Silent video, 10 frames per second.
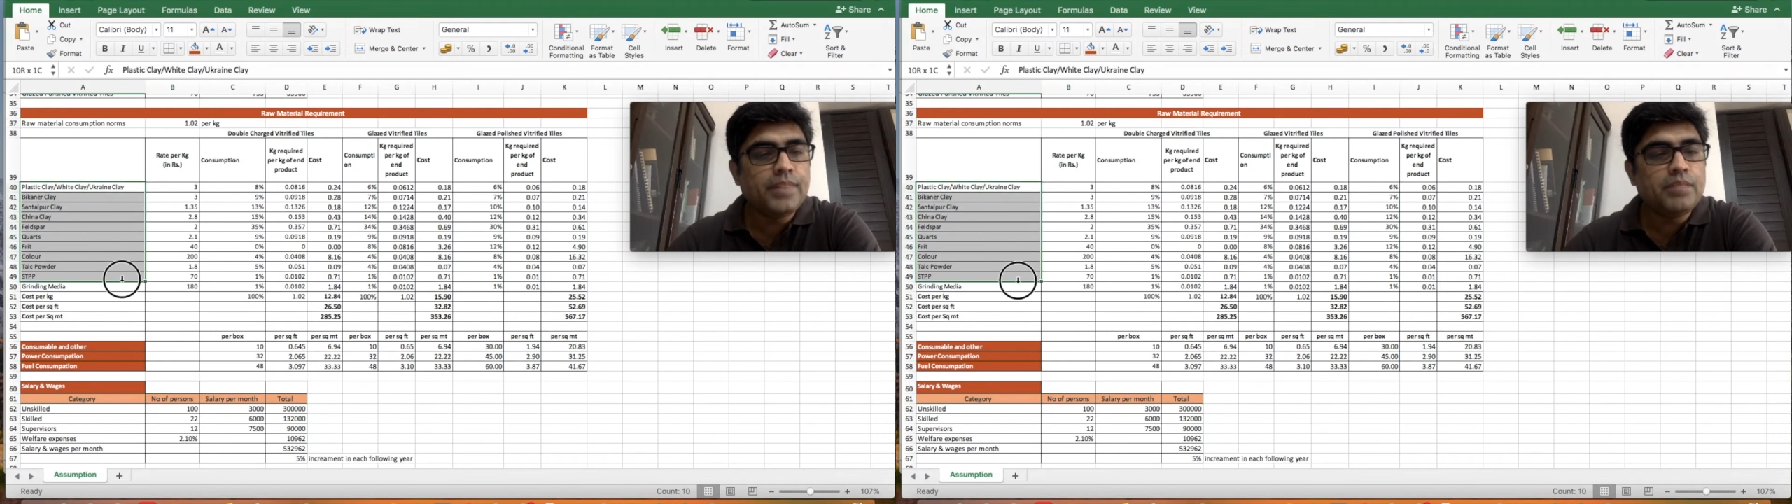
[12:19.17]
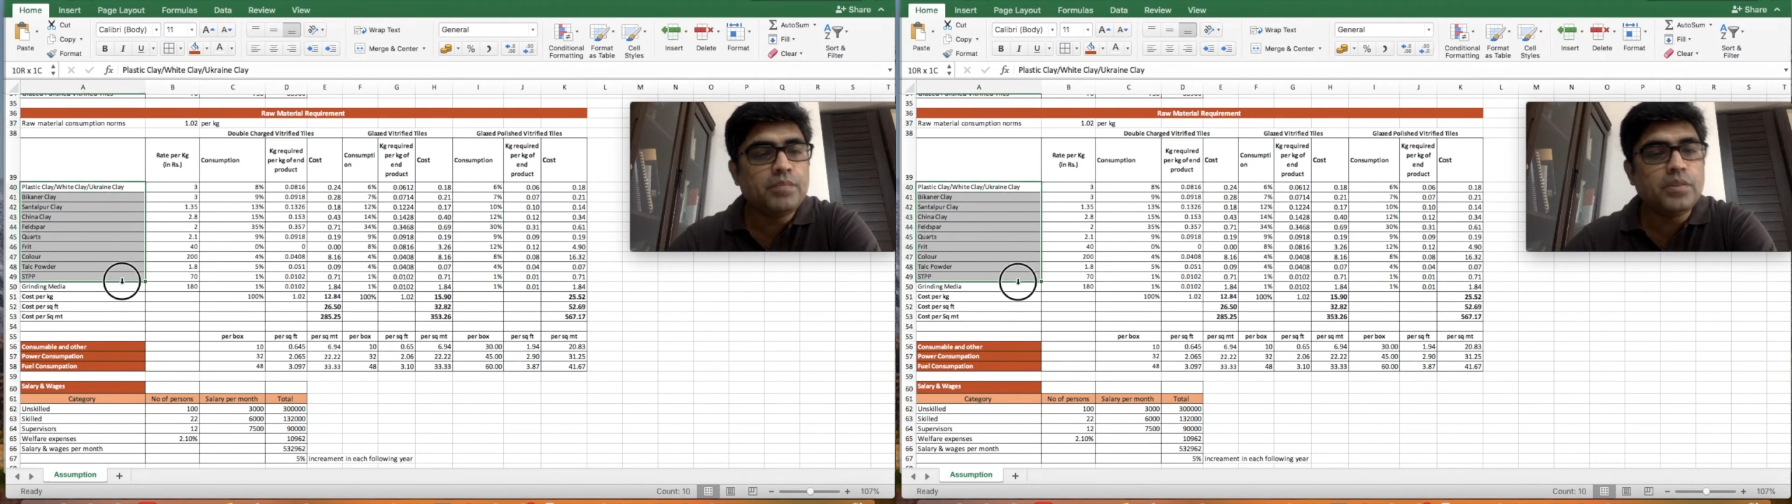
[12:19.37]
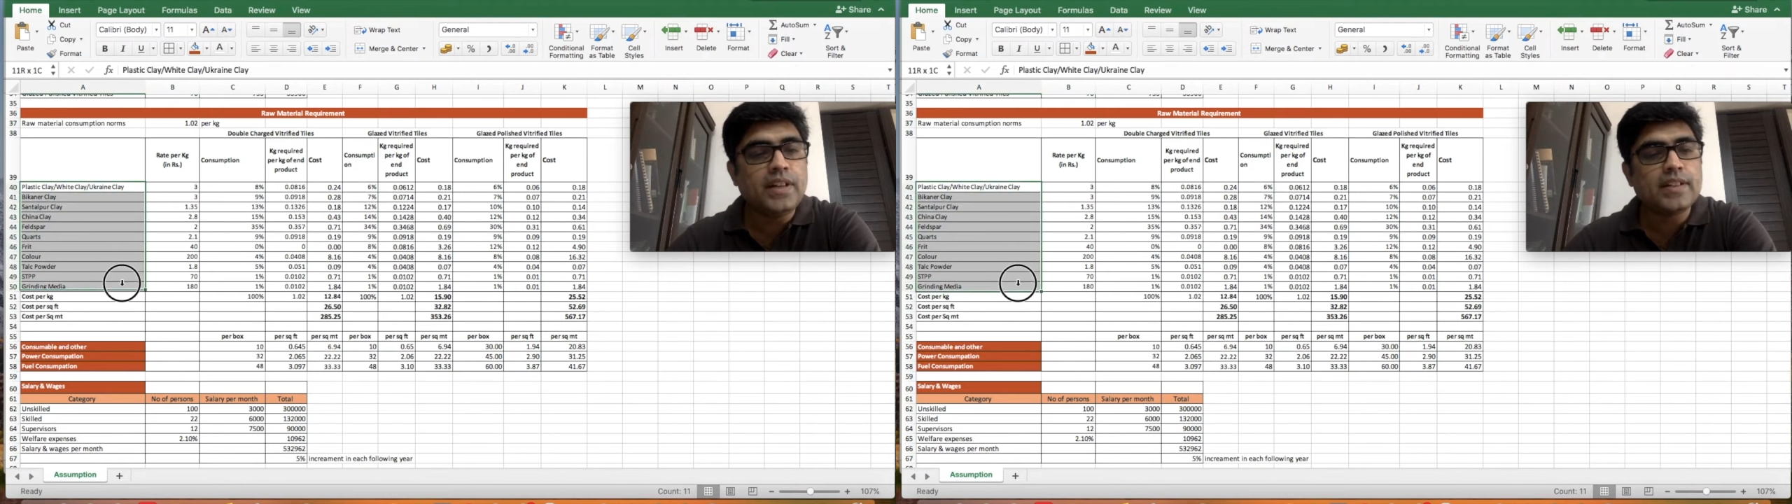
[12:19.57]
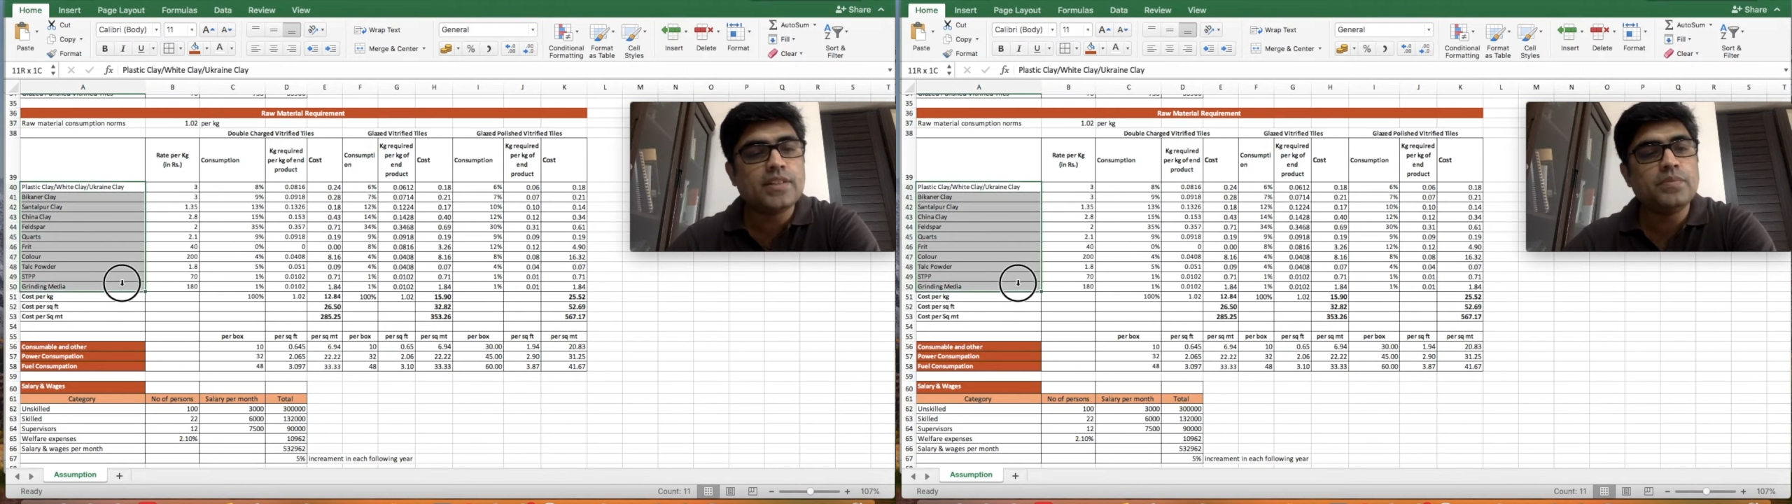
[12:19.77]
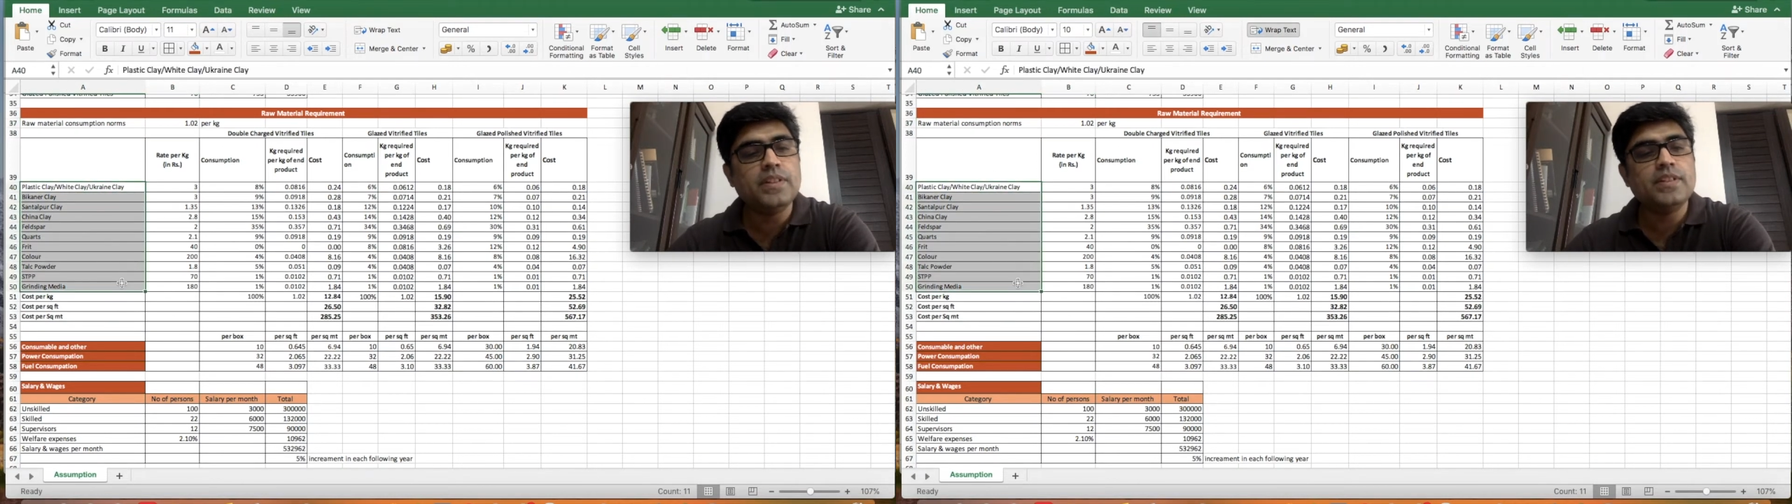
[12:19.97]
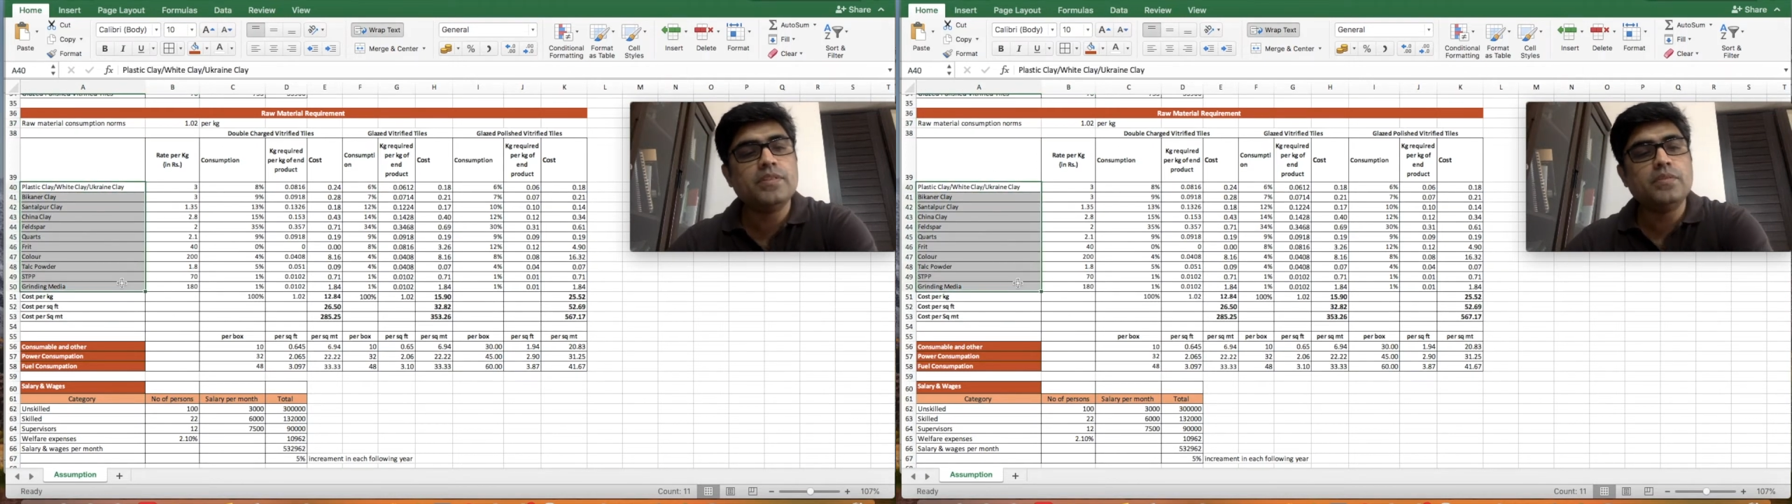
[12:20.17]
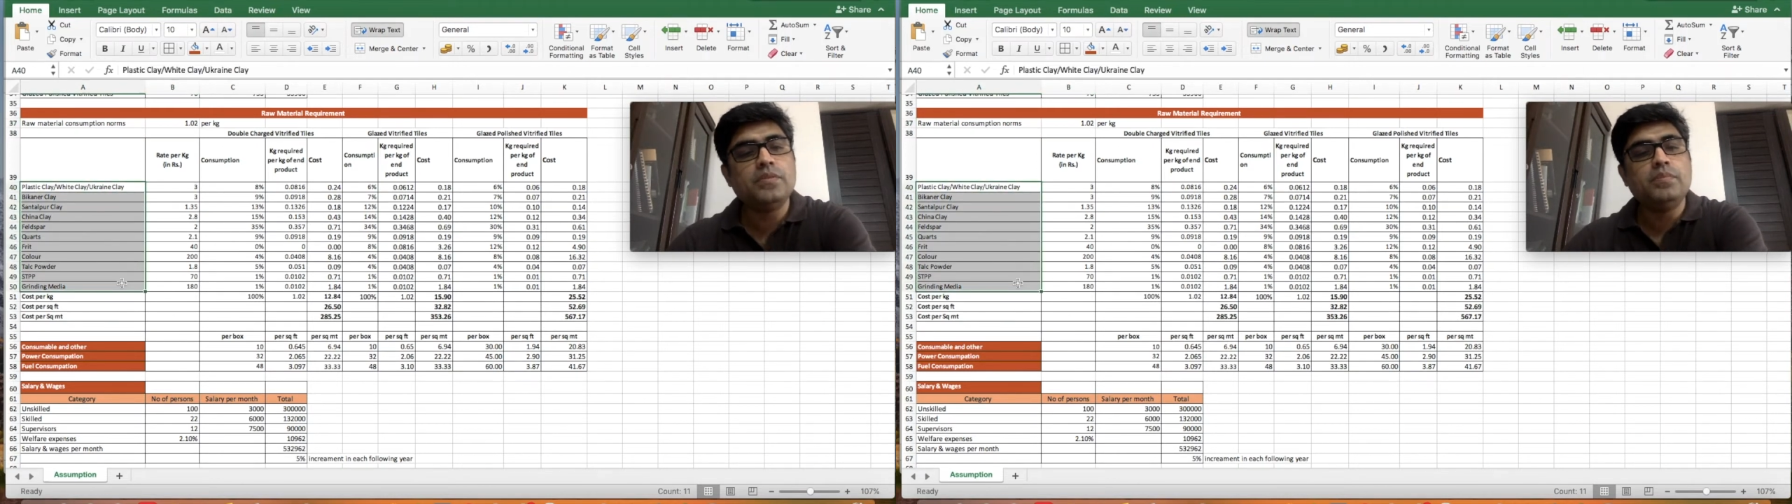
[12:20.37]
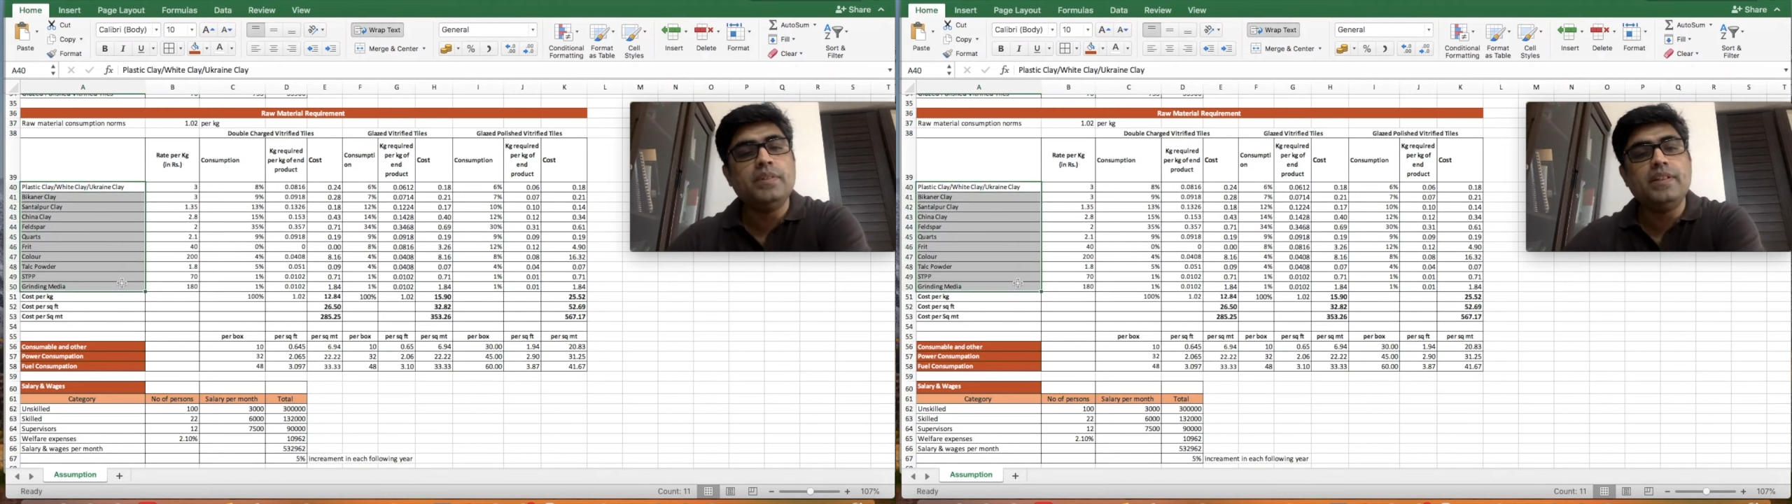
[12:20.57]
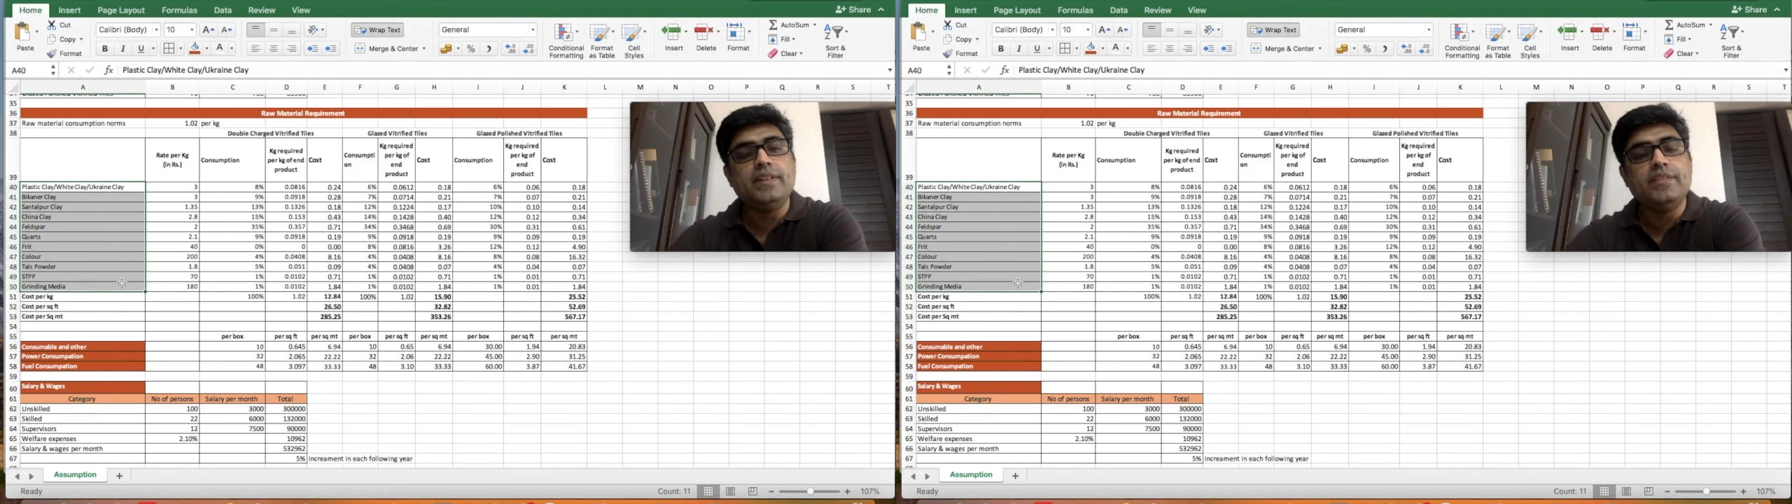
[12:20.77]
products which would be